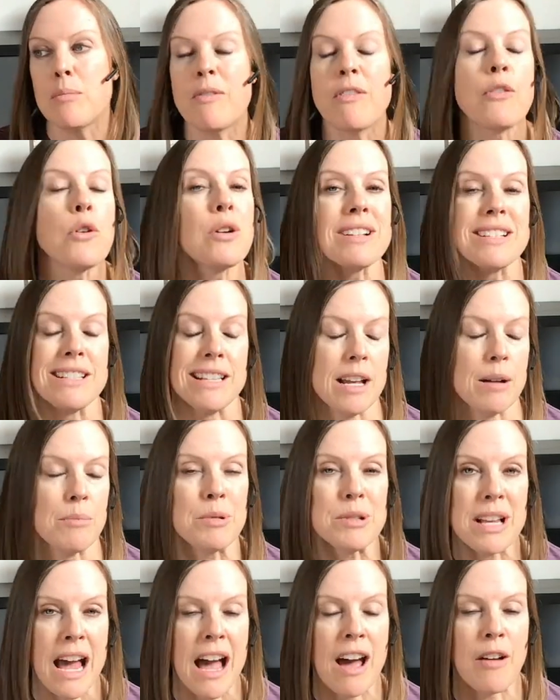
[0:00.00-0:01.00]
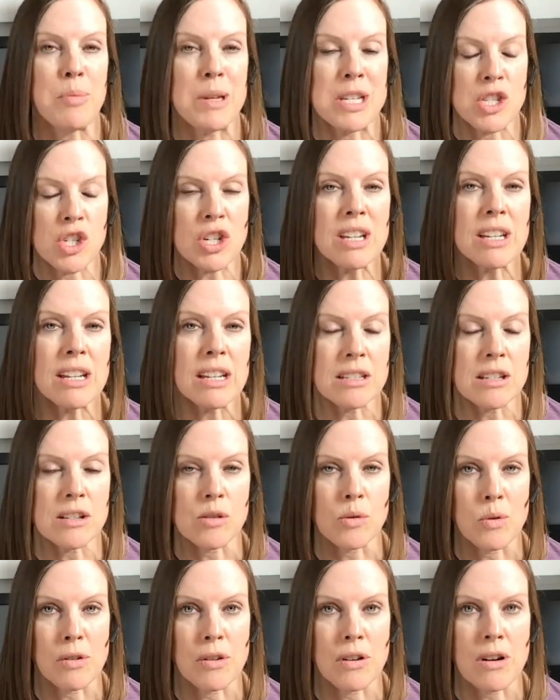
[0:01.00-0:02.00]
for example to have binge eating
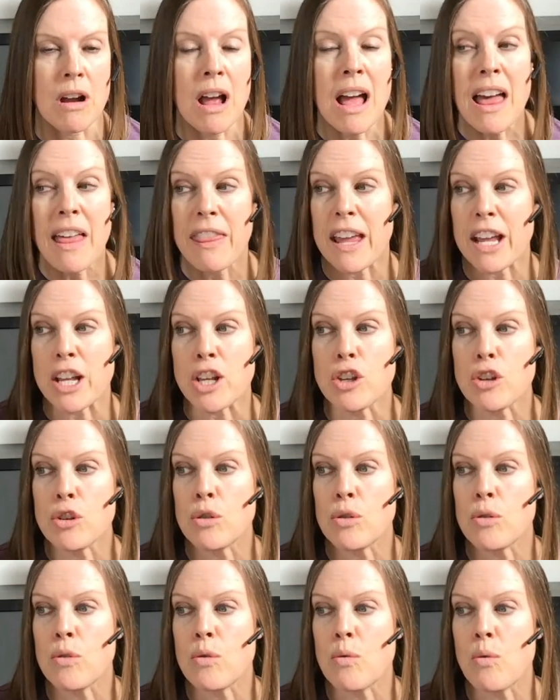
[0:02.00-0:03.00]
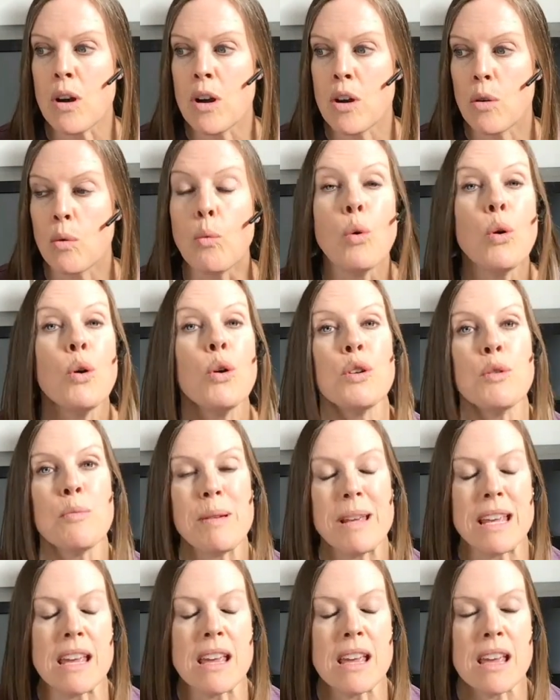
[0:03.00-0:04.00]
disorder that you would
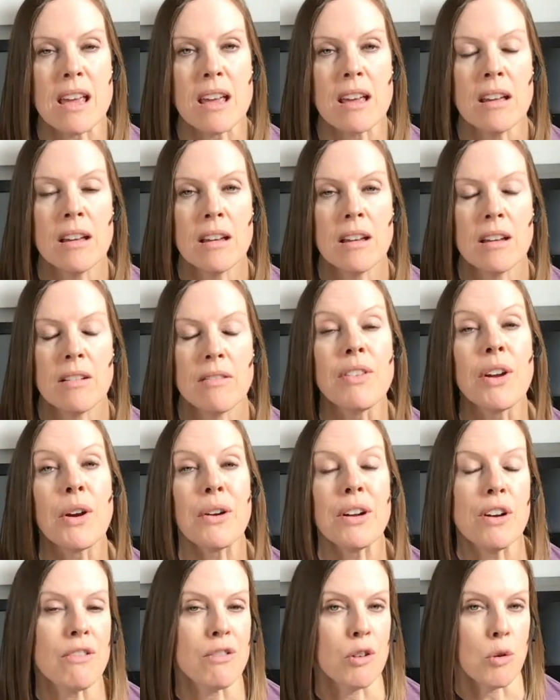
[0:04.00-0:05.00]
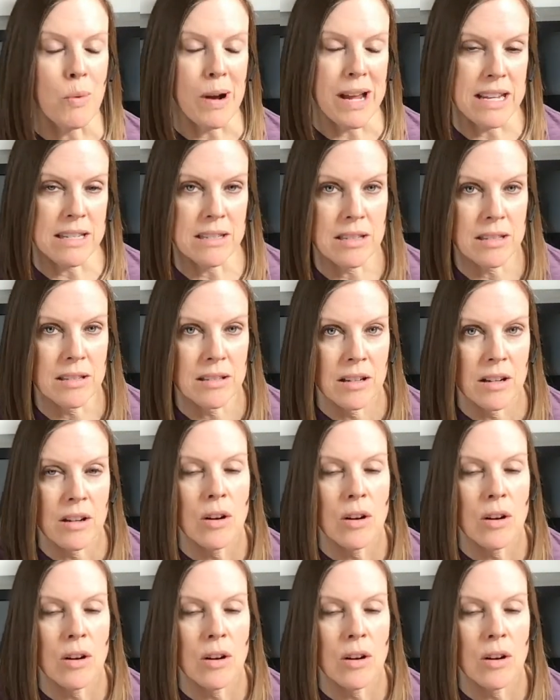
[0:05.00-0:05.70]
be very overweight mm-hmm.